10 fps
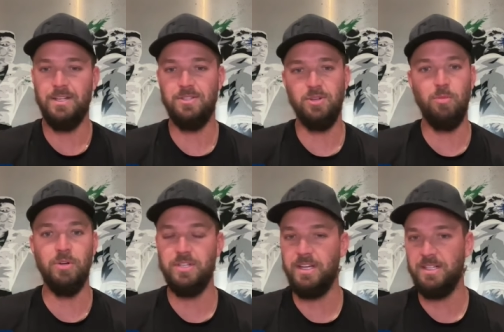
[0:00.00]
it's so
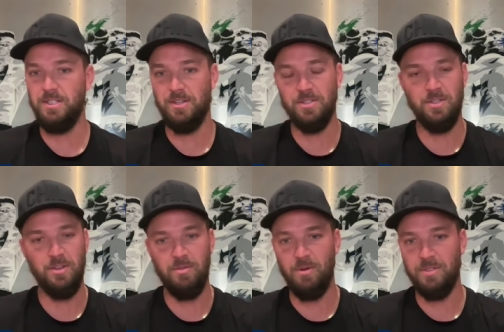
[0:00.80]
much easier just to
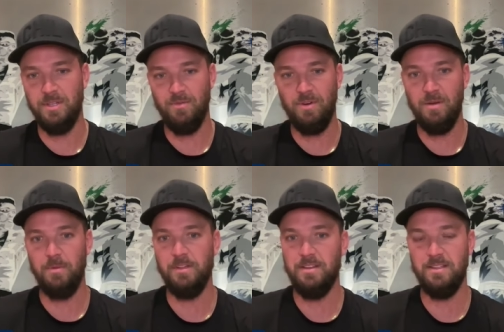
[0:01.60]
throw it to the
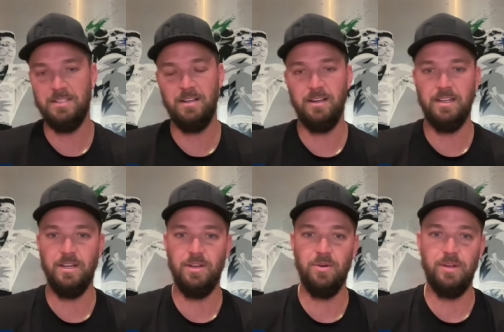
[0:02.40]
rim and let this young
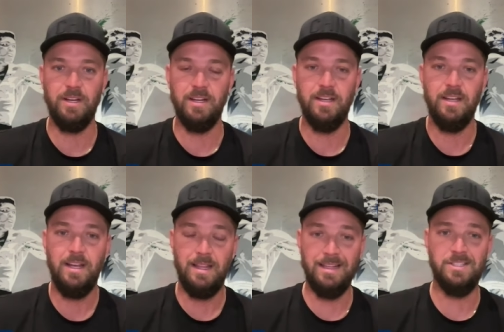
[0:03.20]
kid go get it.
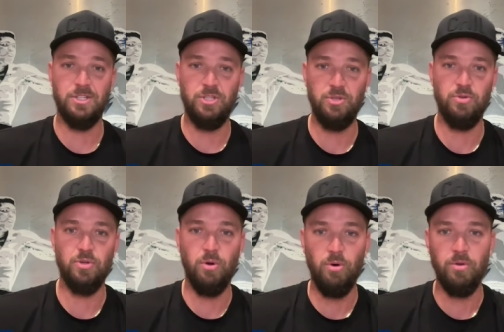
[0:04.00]
And that's a huge
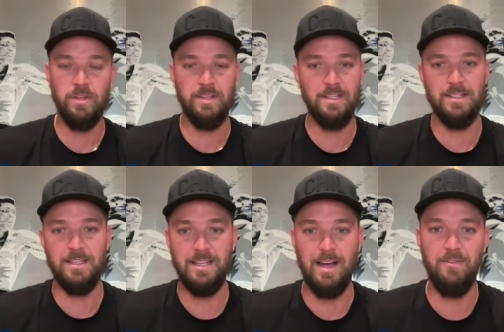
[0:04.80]
hole that they
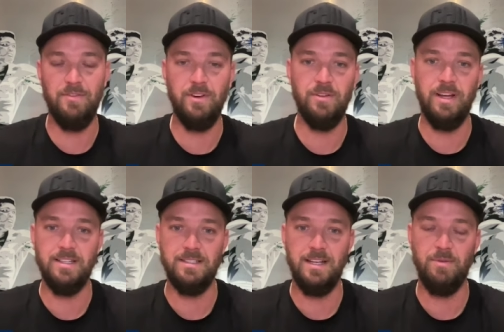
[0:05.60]
did not fill
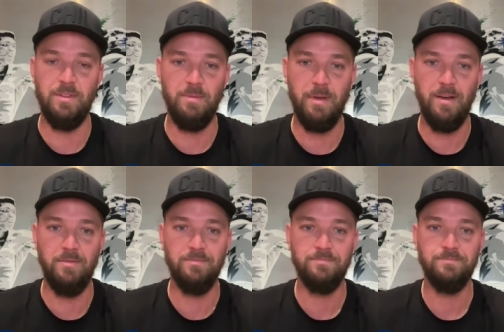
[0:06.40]
last night with him out.